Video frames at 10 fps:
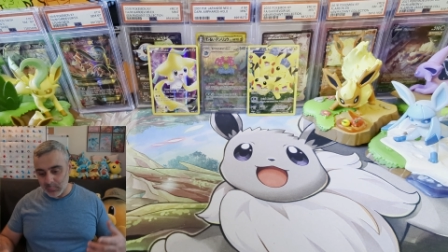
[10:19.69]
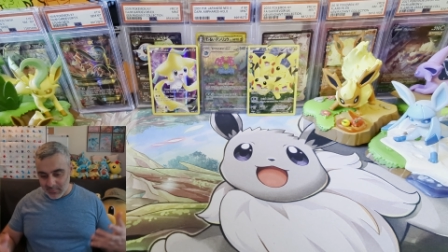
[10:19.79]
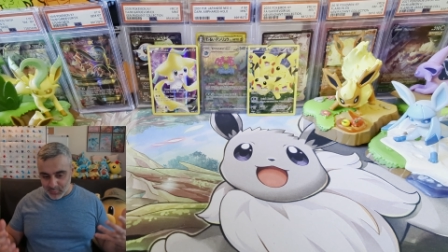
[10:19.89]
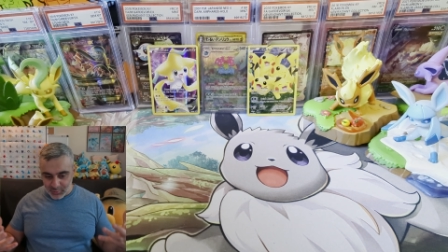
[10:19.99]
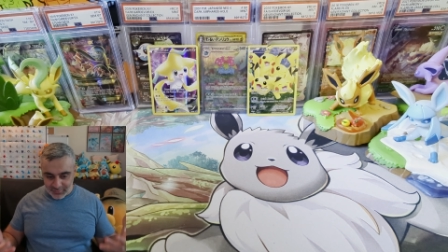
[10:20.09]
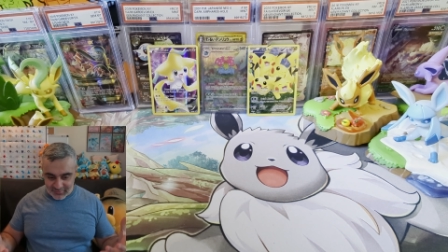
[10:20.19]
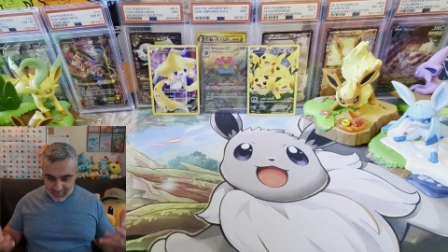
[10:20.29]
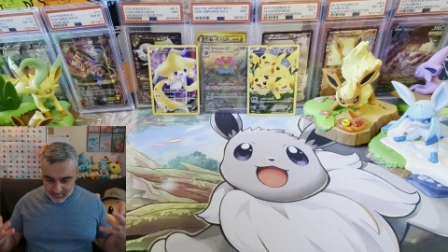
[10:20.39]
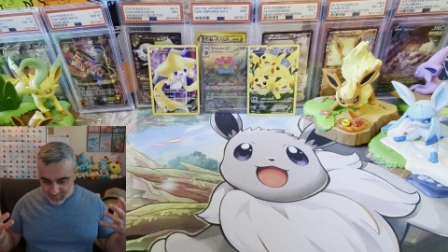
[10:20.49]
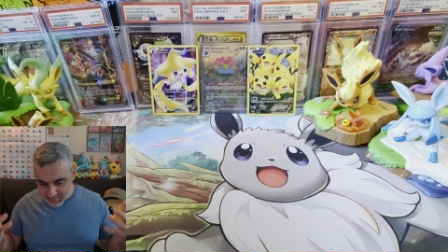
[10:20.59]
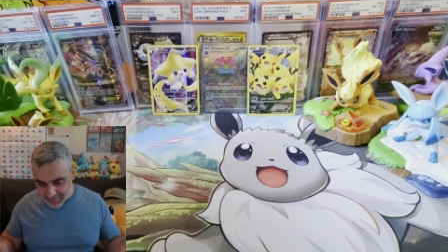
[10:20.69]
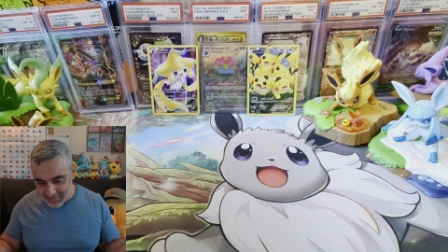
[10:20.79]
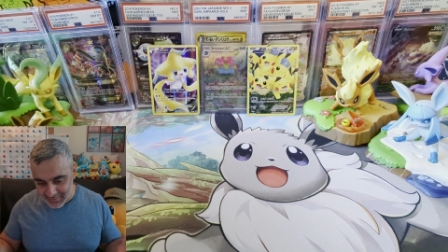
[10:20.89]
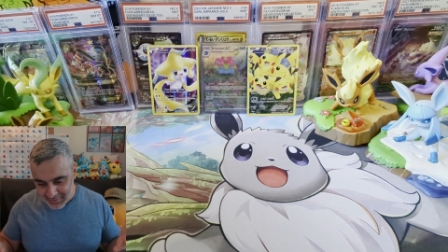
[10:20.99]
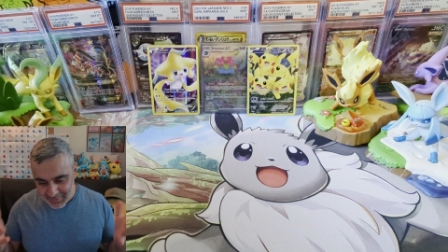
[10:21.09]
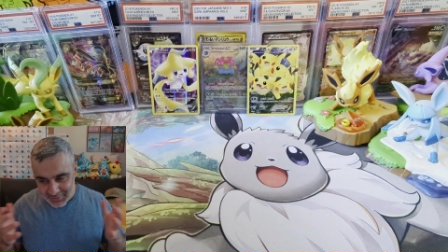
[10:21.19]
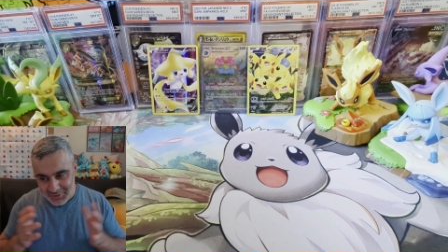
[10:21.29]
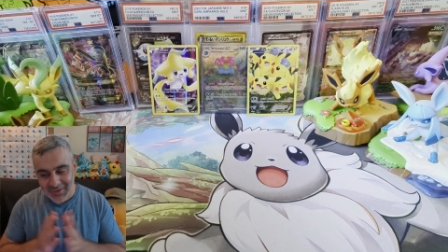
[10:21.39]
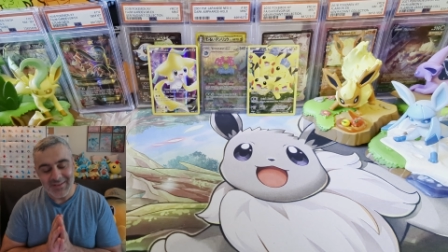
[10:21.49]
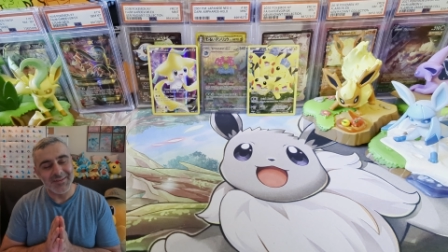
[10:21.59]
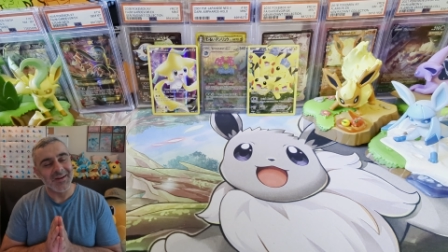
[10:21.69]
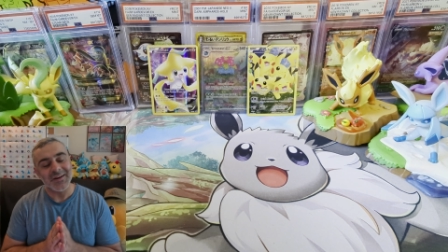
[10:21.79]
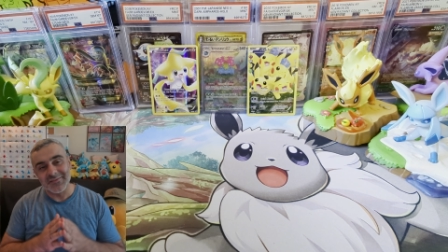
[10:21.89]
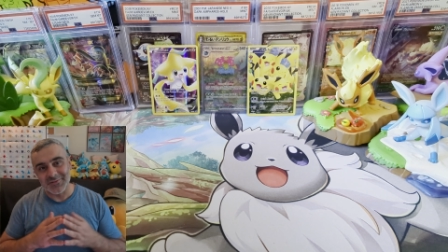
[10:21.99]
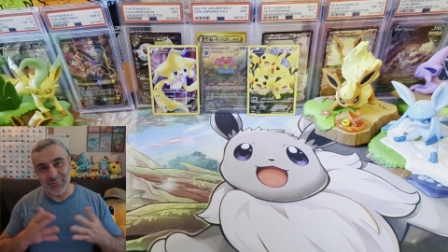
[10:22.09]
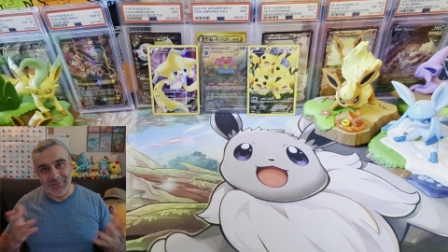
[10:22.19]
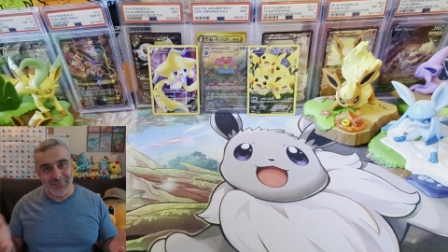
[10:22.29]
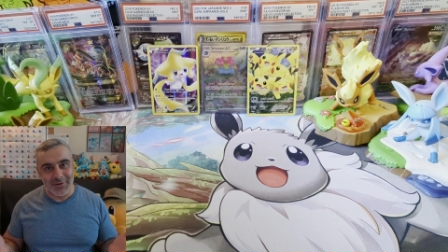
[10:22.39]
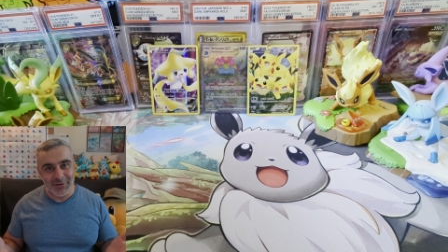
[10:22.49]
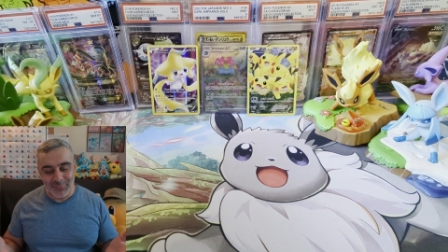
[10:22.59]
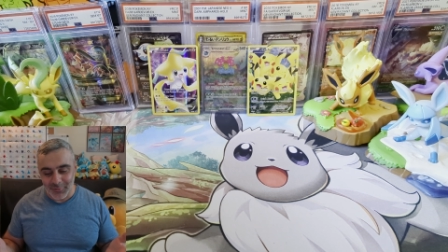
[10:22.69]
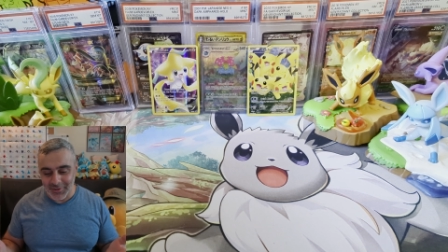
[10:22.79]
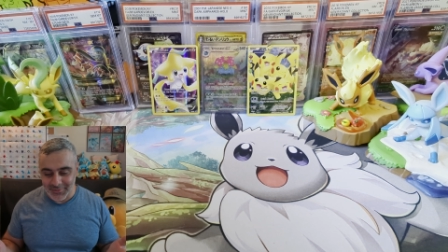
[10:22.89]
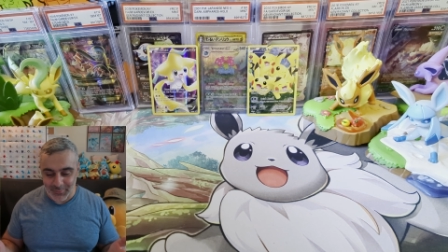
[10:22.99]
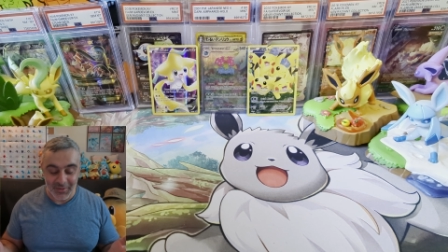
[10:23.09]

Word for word: We pulled some great, great cards from one fifty-one.